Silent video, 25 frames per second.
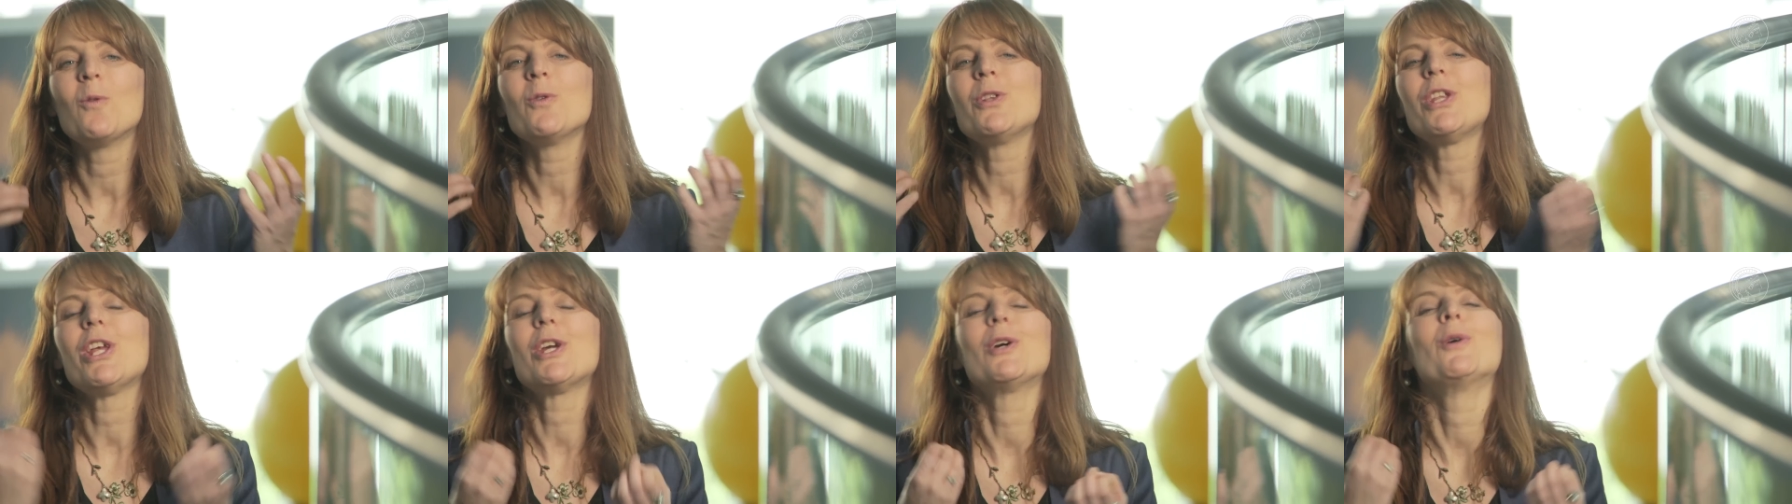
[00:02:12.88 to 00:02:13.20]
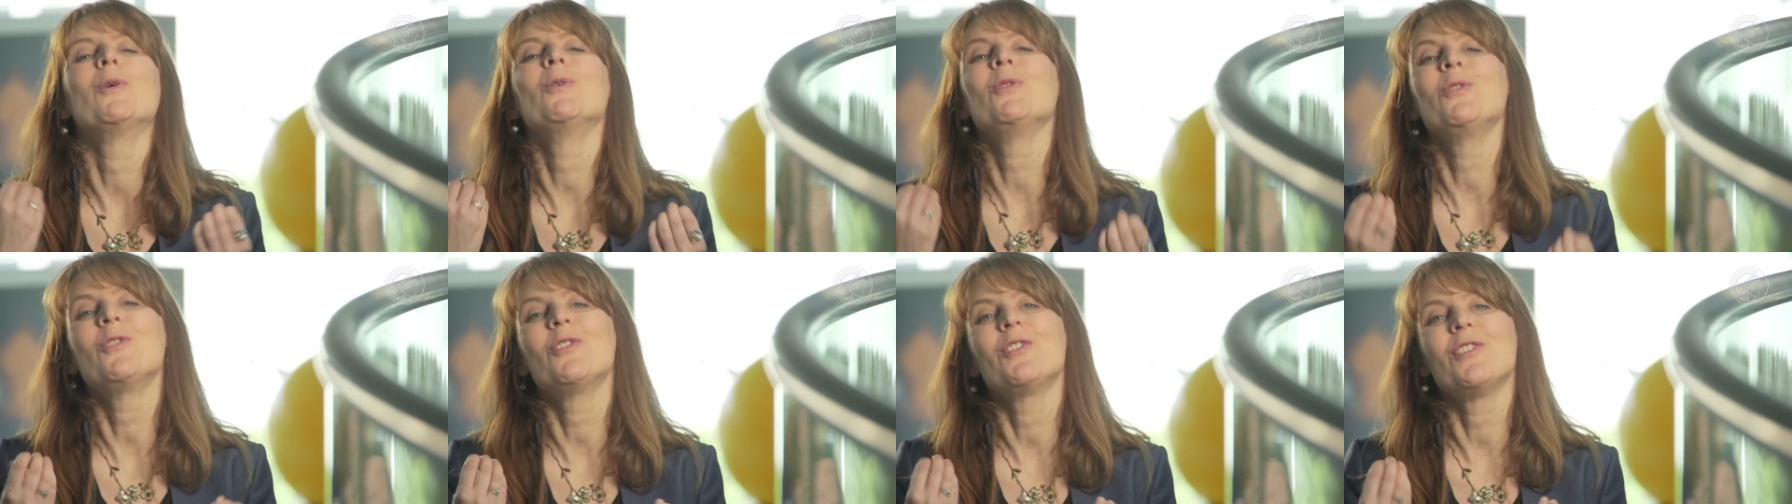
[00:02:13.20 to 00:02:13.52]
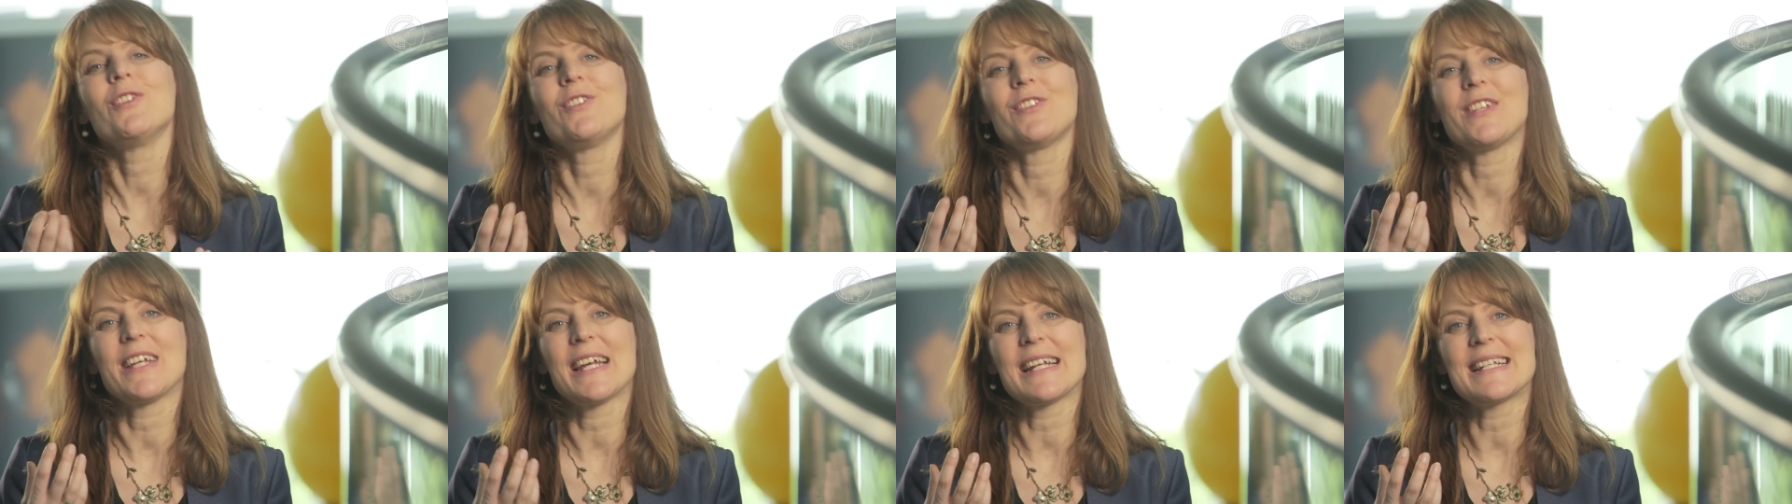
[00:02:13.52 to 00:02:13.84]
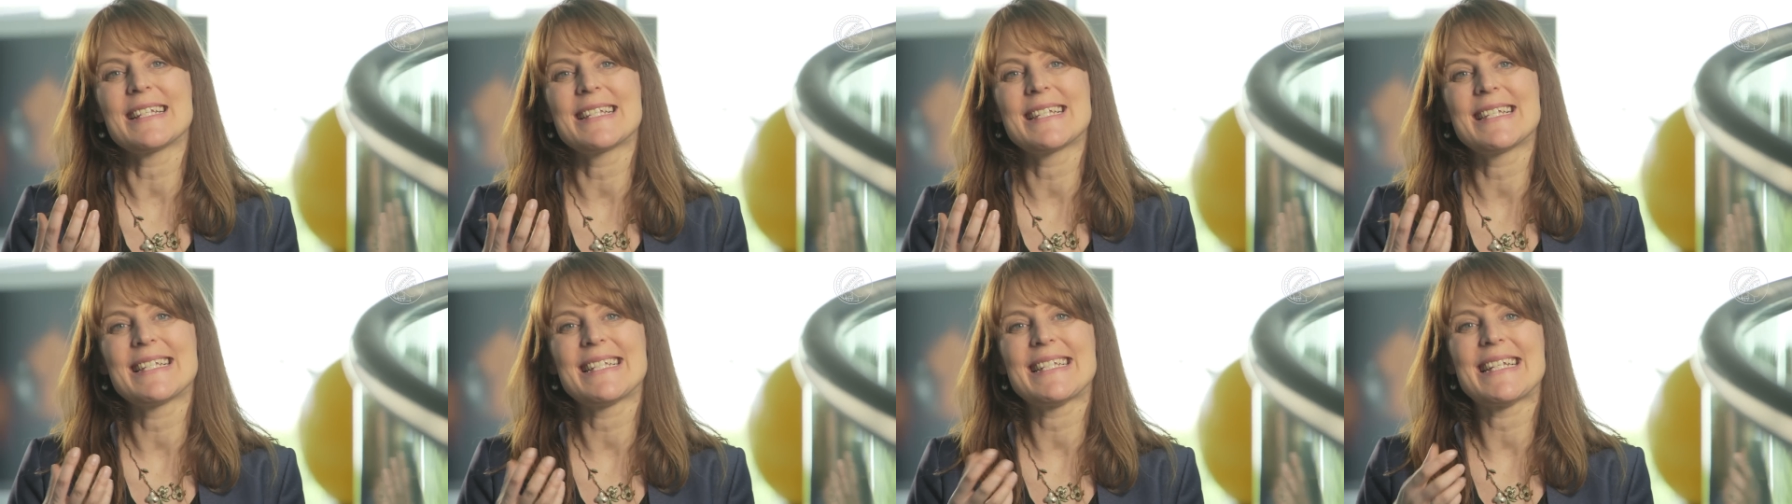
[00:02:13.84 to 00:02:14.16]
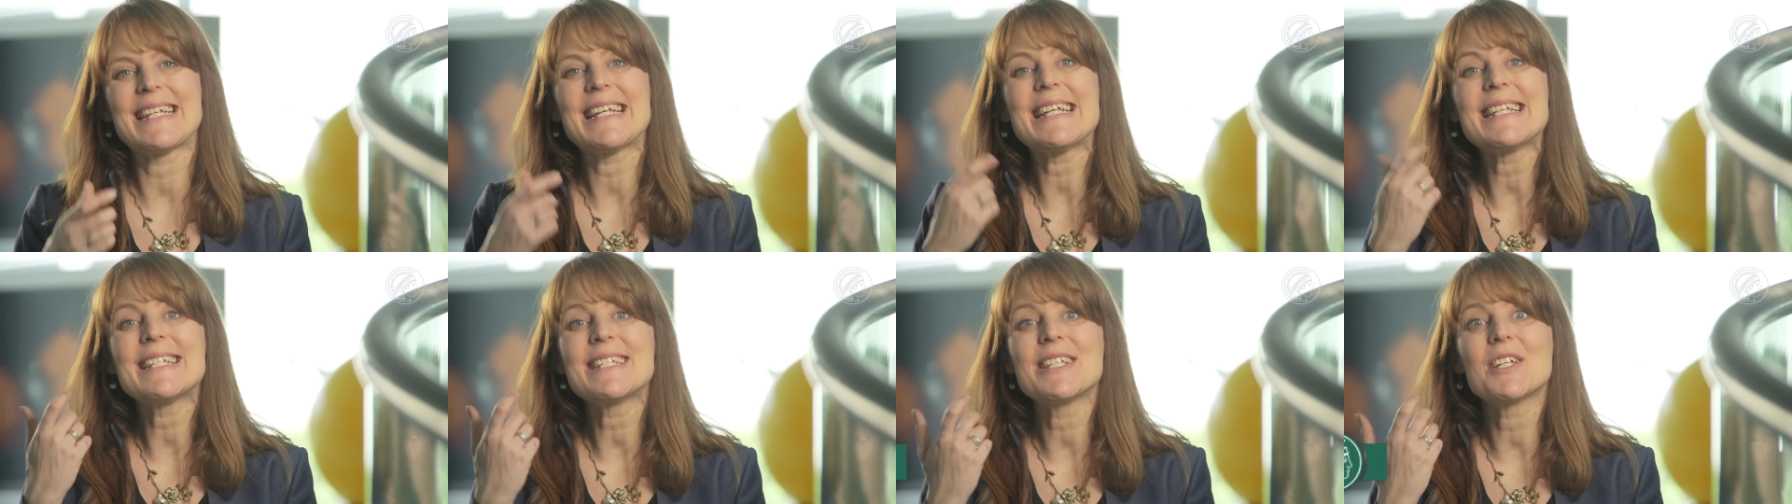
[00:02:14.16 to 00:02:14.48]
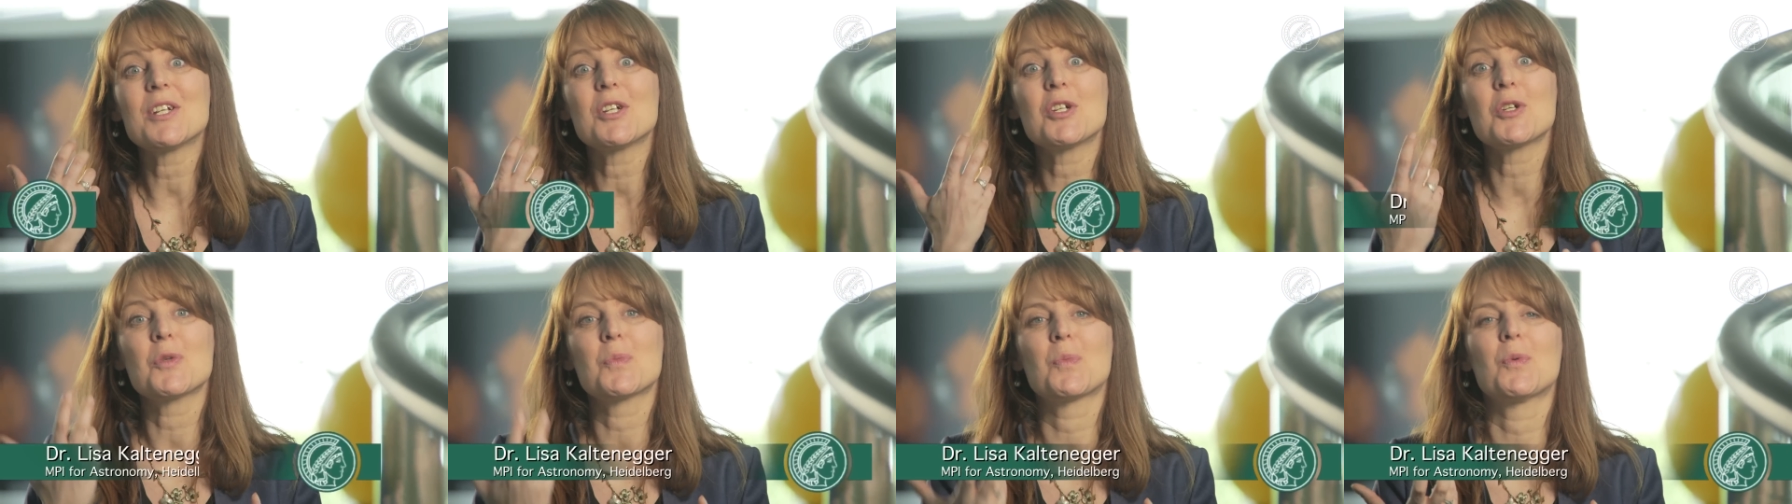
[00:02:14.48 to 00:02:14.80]
The art is to track
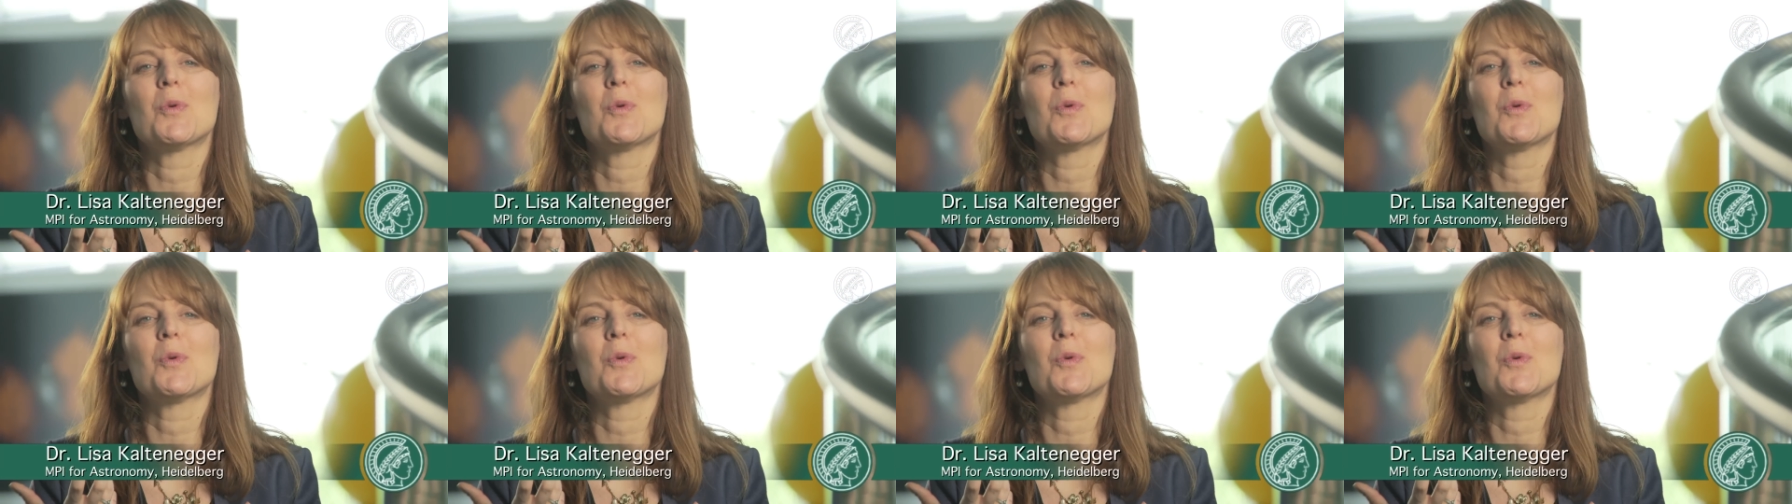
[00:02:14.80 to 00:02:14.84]
down this